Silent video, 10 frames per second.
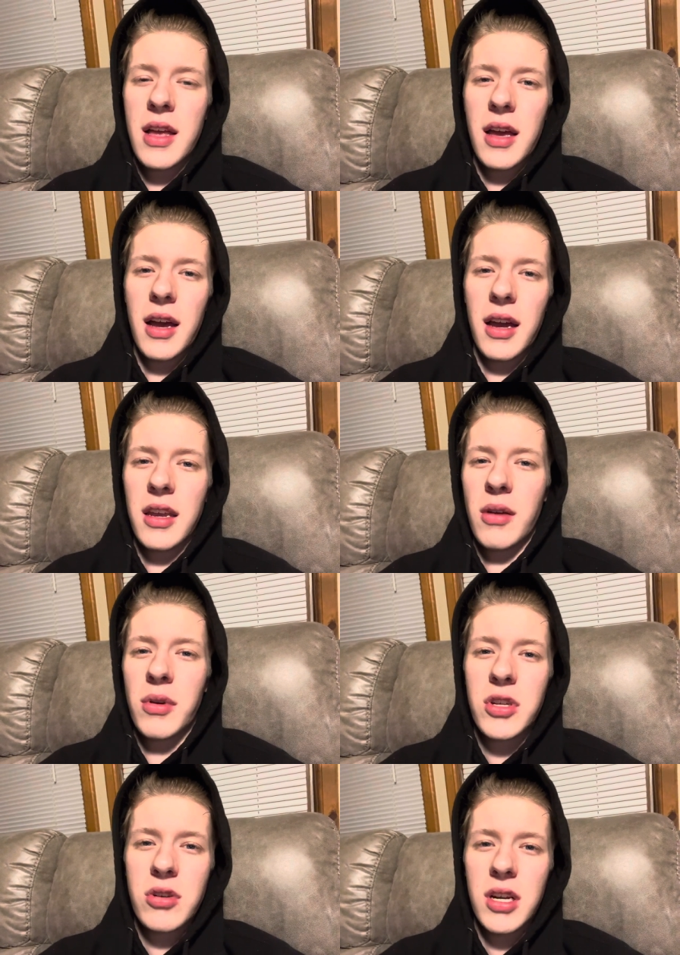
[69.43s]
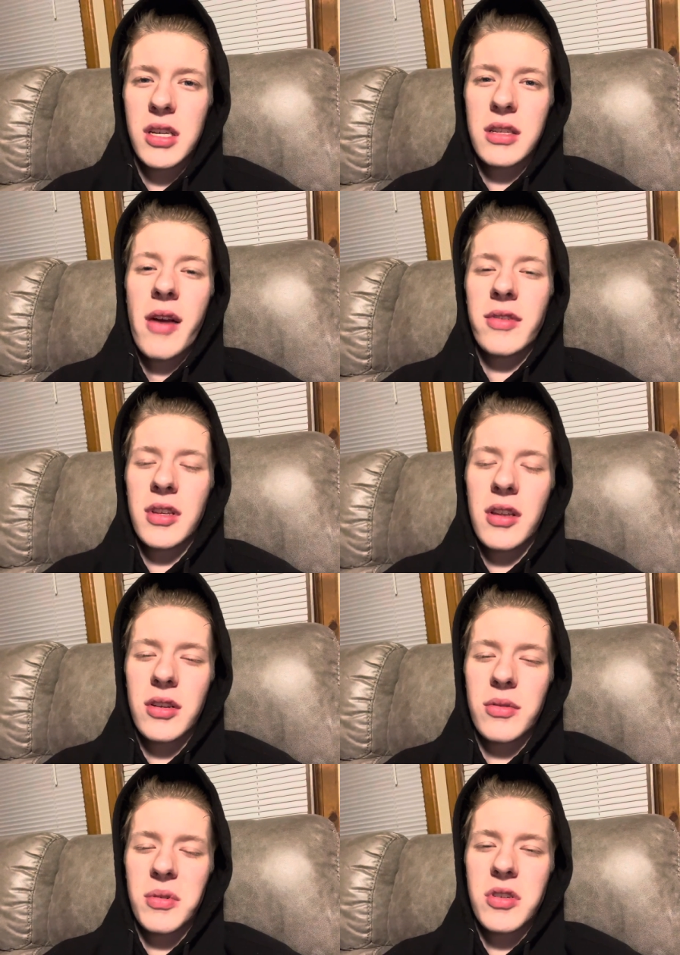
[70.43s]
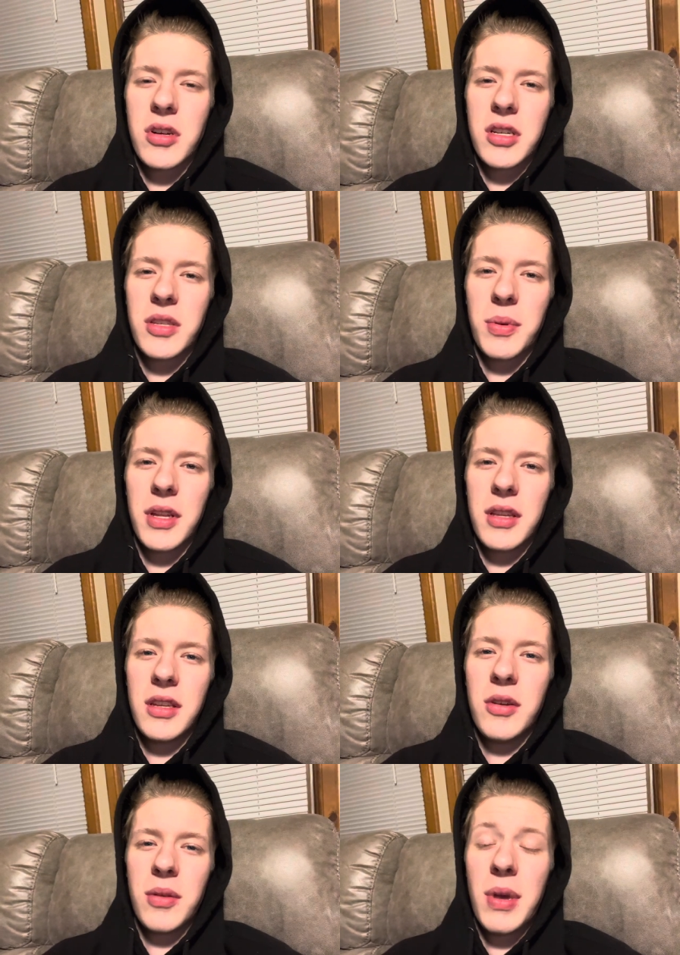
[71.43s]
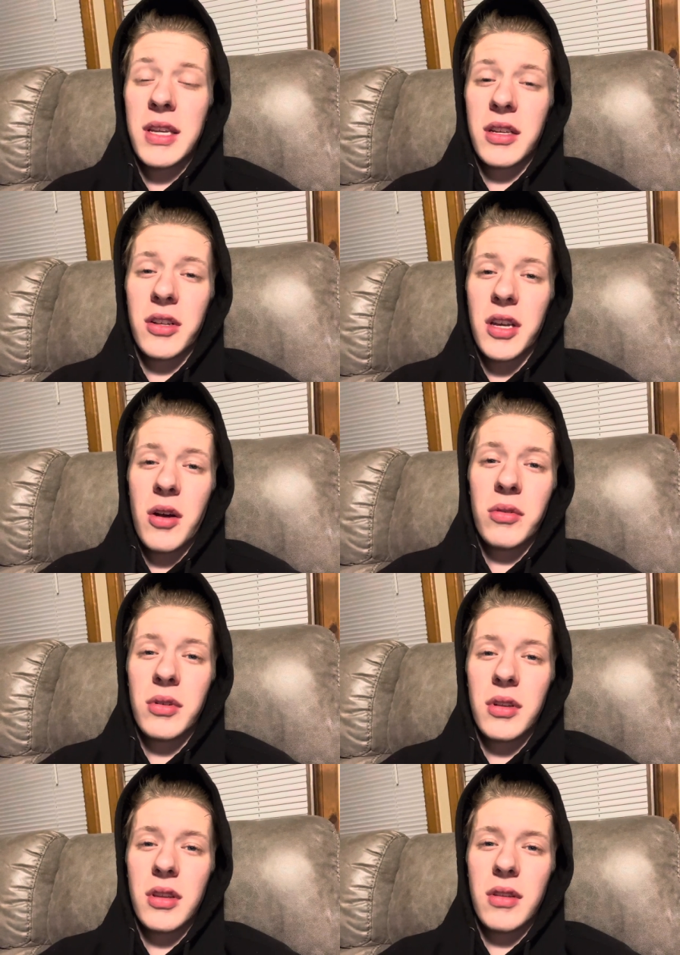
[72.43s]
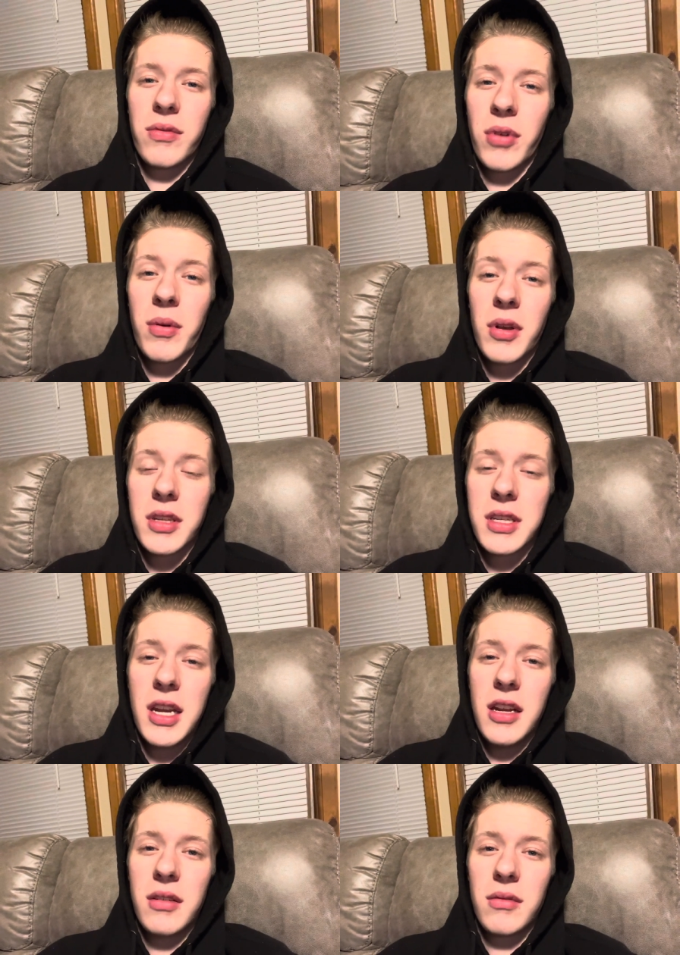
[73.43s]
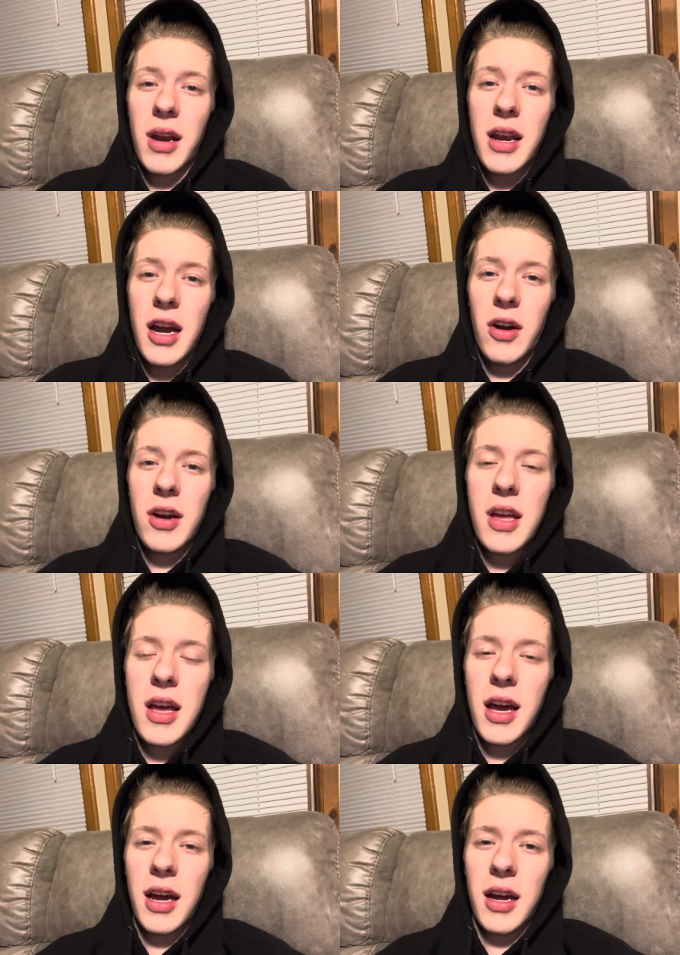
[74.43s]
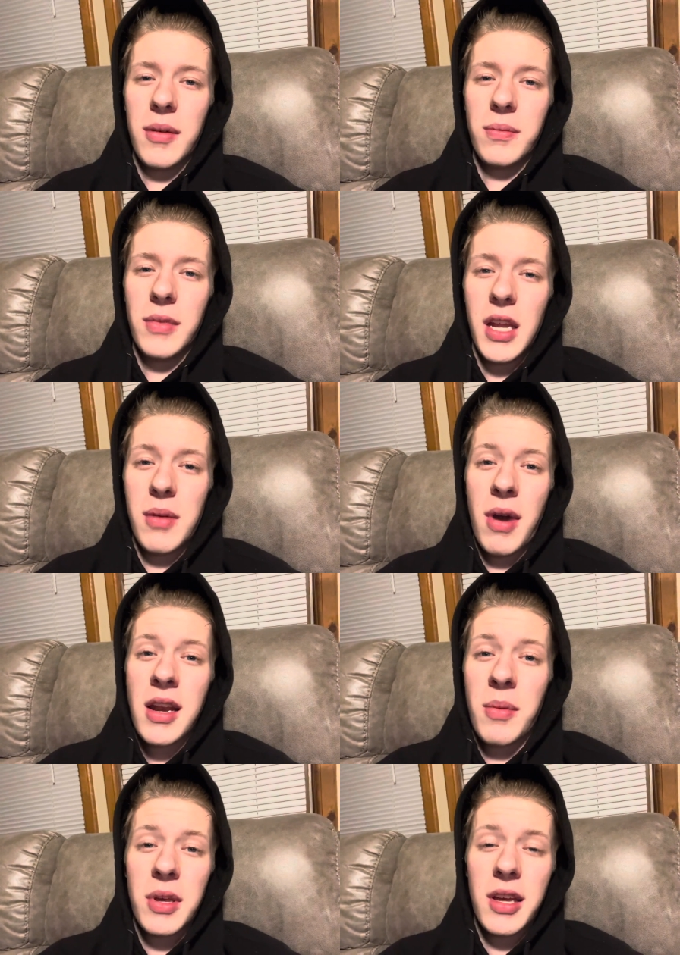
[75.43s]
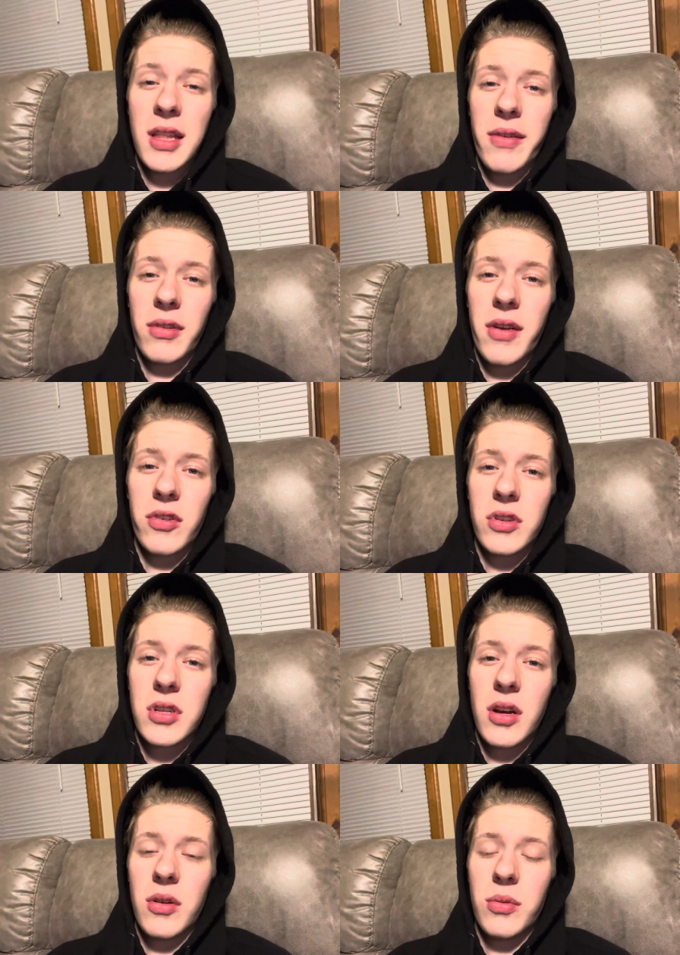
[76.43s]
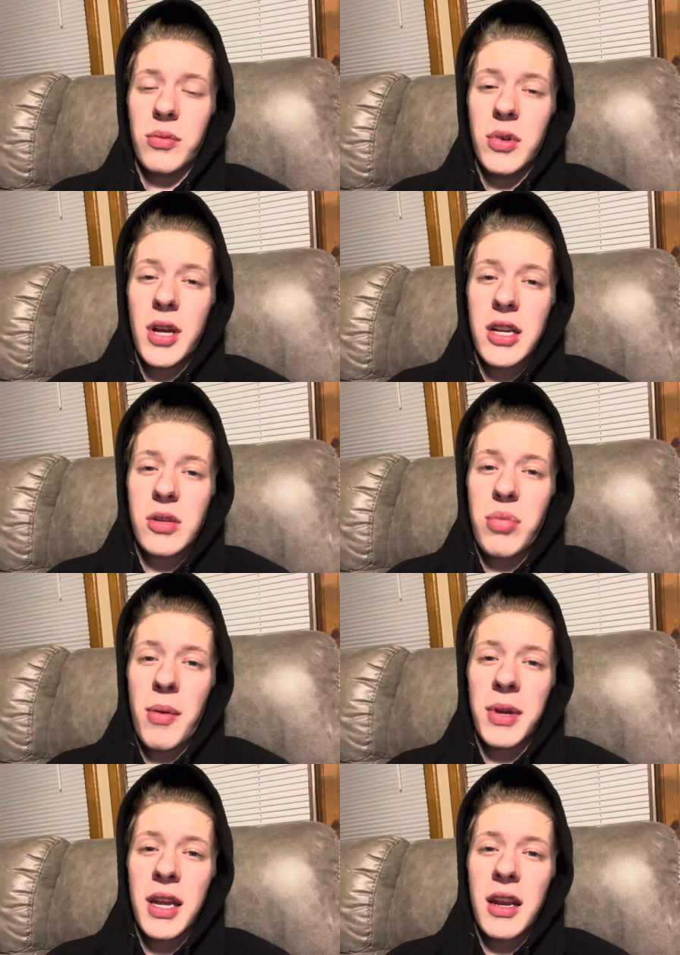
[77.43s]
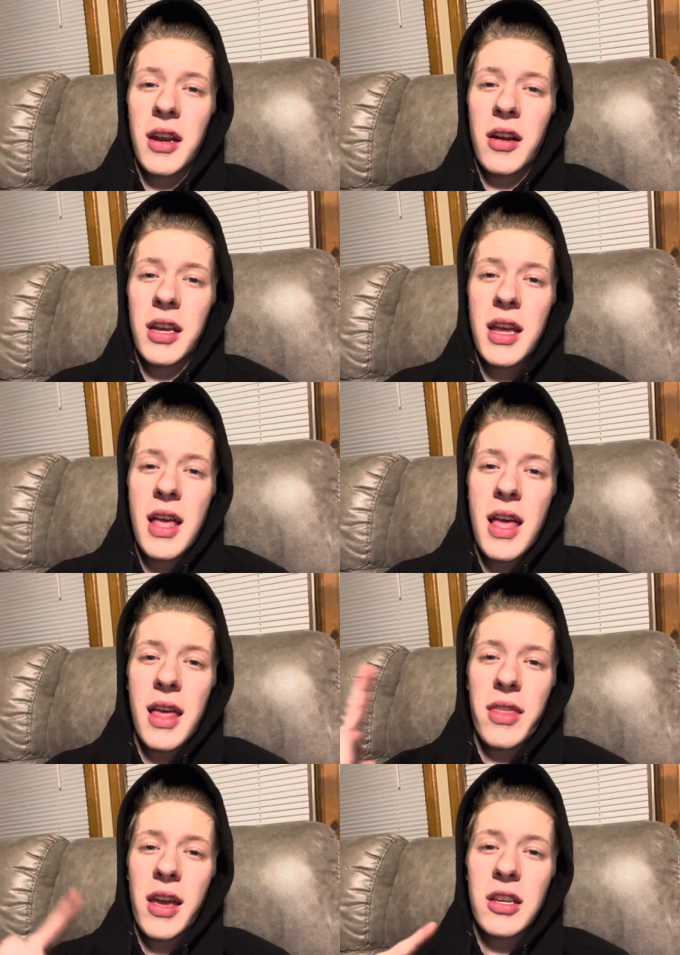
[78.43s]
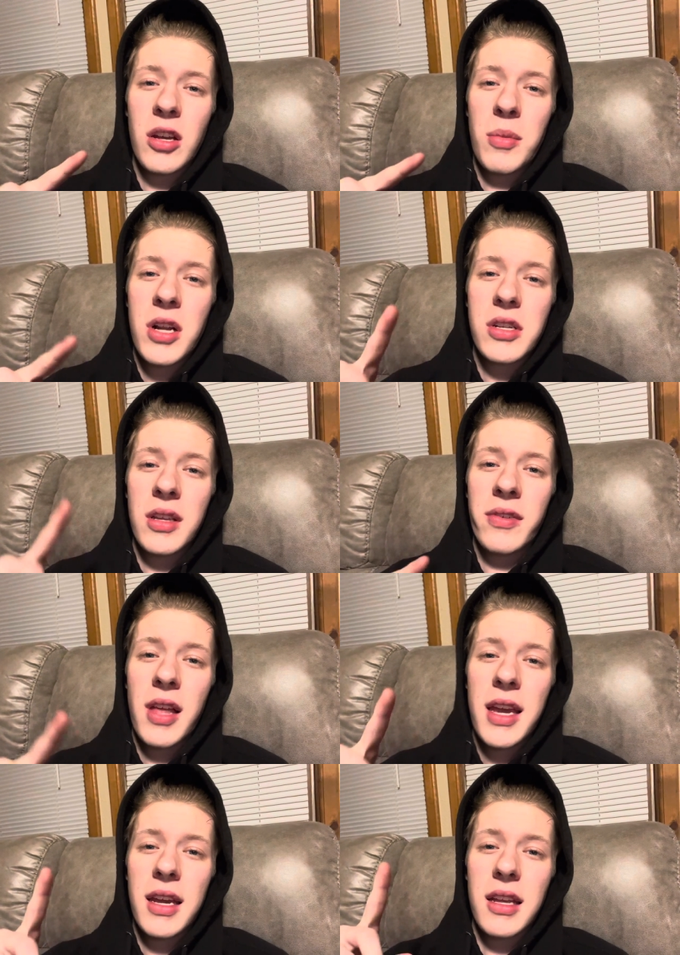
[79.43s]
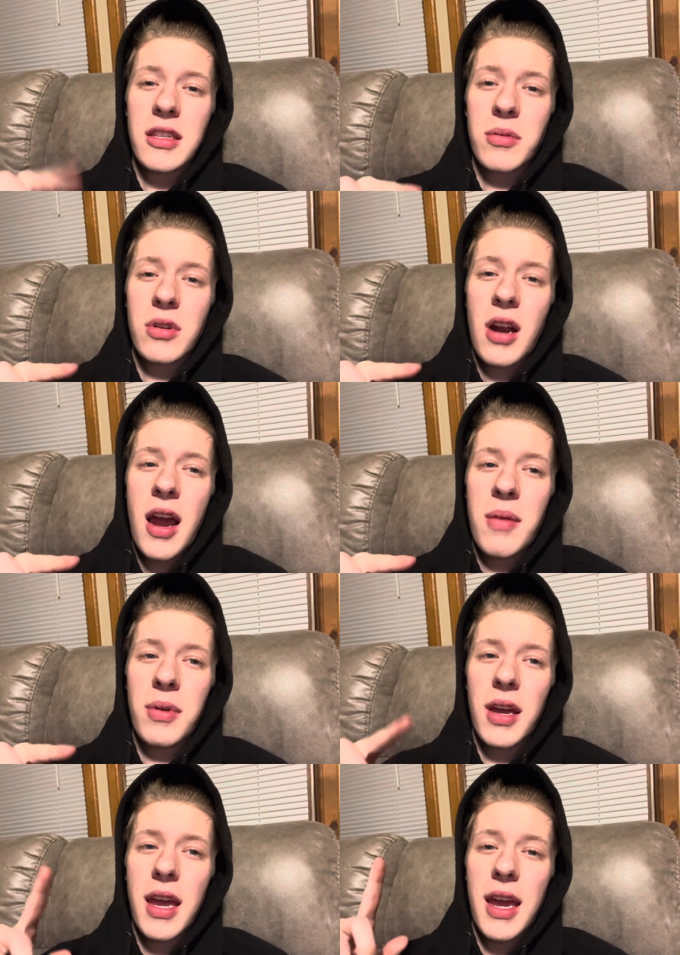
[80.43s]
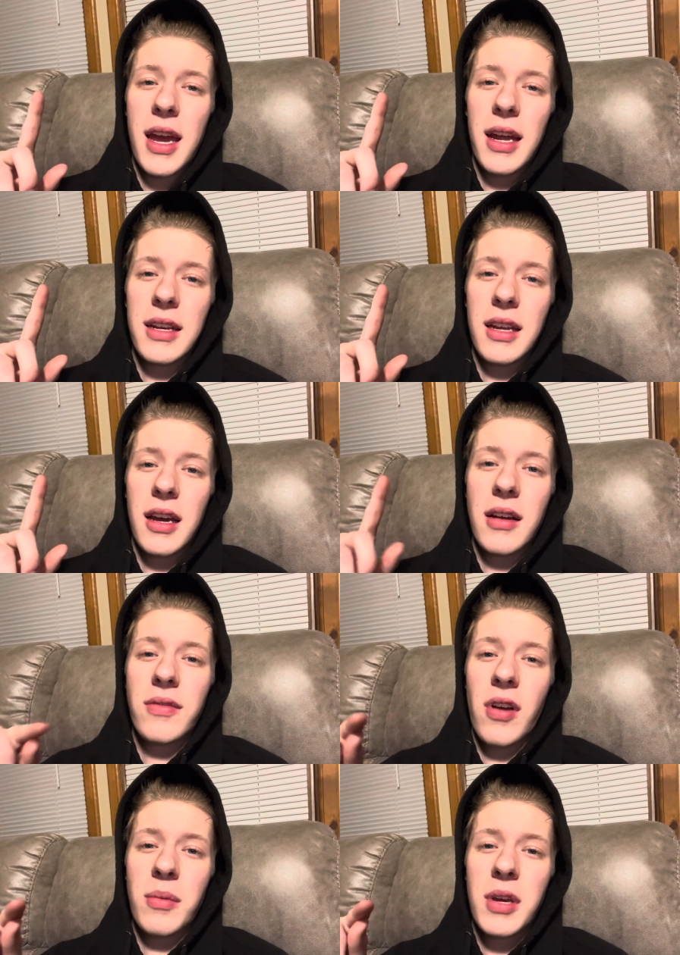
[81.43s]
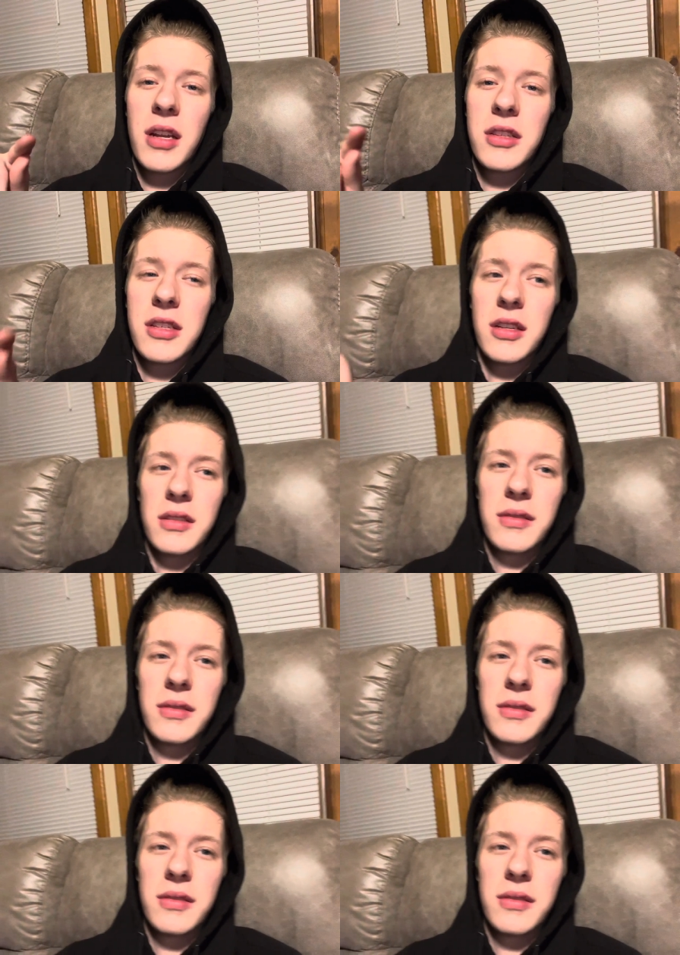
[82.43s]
uh, you know, restrictions. Obviously, there's restrictions, but you can basically own free real estate right now, um, and it might not be like that forever. So you guys should probably get in on it. Thanks so much. Leave a like and subscribe, and uh, follow me on Insta.